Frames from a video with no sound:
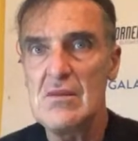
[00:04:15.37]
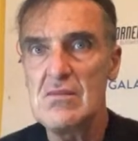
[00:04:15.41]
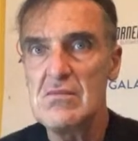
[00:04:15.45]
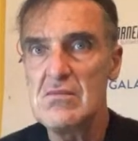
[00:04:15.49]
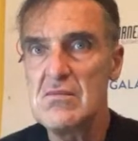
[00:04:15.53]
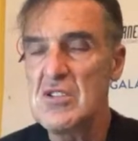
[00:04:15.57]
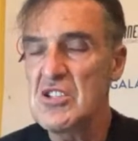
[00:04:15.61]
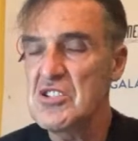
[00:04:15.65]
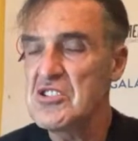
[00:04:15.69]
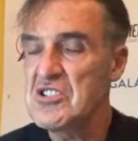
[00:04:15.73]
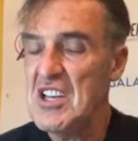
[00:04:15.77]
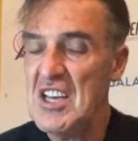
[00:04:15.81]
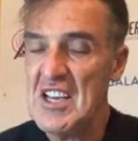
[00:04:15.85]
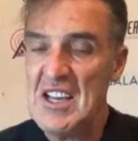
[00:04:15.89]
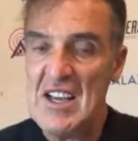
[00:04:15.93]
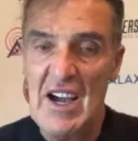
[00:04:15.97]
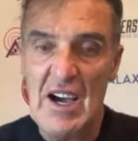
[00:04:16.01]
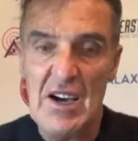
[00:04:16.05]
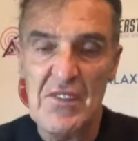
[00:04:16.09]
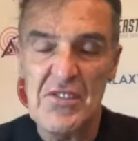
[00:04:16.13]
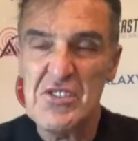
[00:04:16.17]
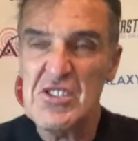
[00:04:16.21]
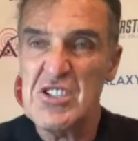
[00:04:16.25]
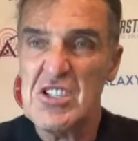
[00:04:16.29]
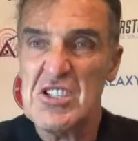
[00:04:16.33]
the second
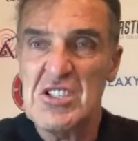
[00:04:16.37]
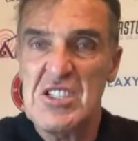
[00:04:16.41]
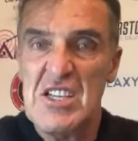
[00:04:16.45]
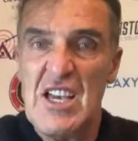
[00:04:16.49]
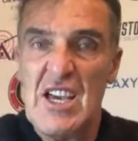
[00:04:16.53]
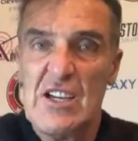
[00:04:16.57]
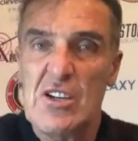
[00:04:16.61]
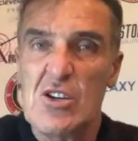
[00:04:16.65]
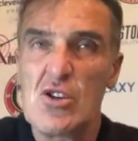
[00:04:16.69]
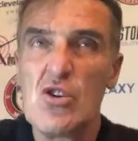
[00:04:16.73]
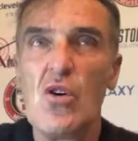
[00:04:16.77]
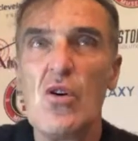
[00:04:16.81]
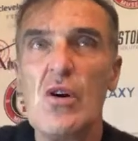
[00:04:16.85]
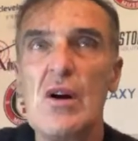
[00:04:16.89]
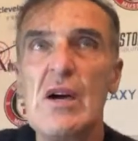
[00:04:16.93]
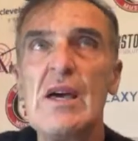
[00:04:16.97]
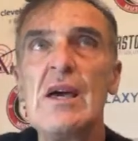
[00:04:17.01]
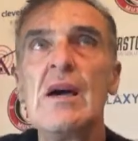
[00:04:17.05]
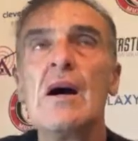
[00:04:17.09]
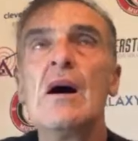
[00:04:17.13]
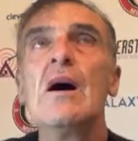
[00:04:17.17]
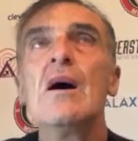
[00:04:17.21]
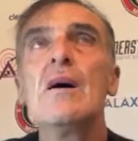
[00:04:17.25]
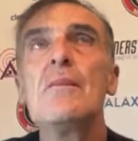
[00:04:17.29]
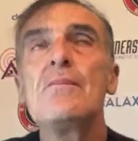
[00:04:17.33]
half, as I say, I can
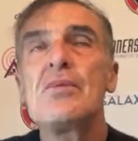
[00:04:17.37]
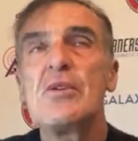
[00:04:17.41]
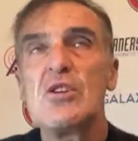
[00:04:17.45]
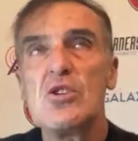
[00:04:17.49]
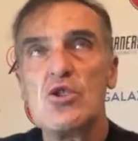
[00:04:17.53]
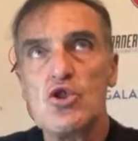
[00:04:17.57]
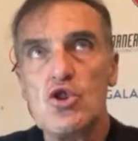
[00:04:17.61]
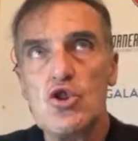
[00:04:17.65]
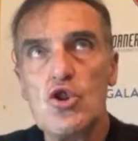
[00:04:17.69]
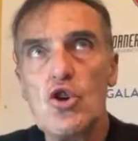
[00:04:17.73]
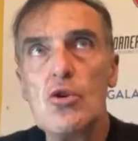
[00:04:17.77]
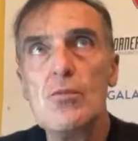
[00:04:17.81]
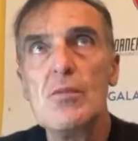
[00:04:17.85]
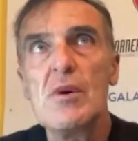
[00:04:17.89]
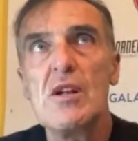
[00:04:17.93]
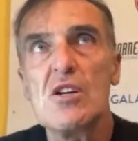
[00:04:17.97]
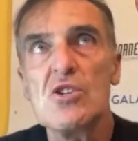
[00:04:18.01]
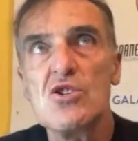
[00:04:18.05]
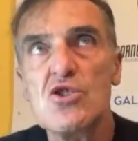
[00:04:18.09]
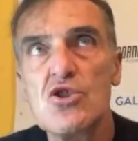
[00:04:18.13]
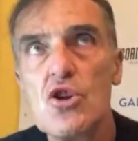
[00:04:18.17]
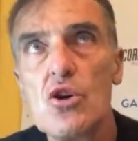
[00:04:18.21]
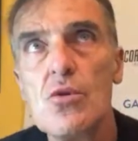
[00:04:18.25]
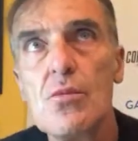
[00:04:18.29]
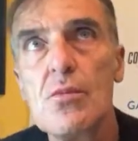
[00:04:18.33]
only presume and
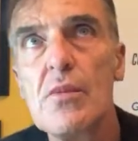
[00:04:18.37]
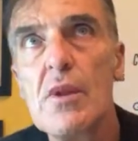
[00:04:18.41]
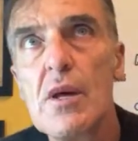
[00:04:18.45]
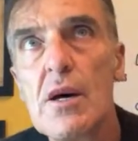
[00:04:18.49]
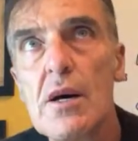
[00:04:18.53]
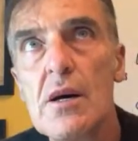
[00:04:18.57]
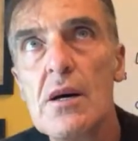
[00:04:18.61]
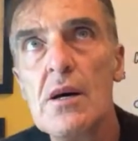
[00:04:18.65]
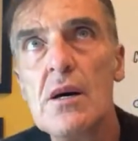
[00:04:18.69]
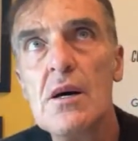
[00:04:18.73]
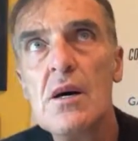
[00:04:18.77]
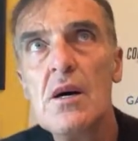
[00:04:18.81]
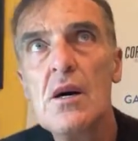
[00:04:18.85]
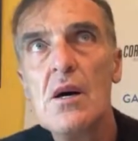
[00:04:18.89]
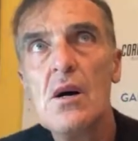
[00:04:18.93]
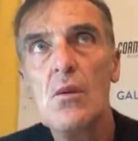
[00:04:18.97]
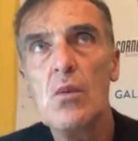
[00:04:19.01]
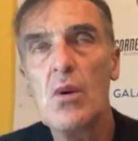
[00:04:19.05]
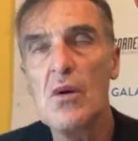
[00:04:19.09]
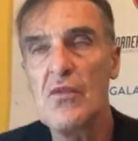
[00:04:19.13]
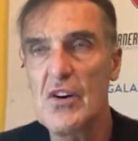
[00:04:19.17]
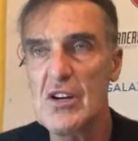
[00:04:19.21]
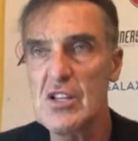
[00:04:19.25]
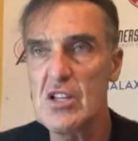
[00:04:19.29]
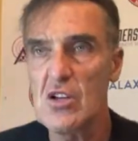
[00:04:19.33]
assume that
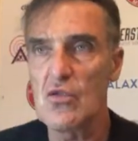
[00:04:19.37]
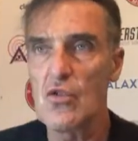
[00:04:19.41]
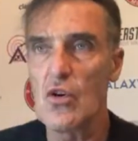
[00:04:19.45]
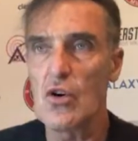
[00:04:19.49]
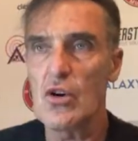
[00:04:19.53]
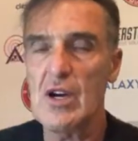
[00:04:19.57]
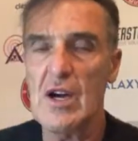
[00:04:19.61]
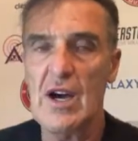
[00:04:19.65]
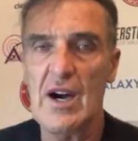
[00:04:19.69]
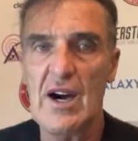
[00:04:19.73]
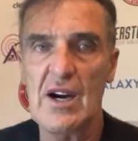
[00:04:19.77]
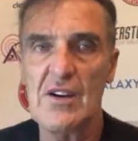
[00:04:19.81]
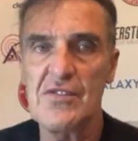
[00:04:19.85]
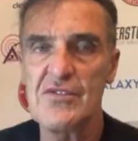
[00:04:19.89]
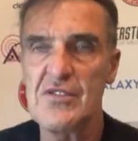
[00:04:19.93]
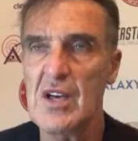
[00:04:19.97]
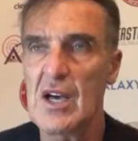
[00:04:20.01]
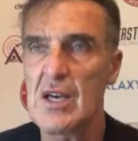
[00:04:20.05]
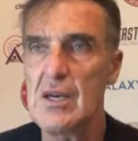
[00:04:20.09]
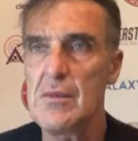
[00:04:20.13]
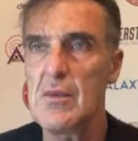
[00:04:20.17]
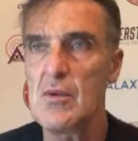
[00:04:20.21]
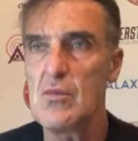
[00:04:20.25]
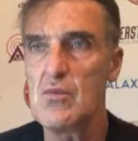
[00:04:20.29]
we've had a rock at half time.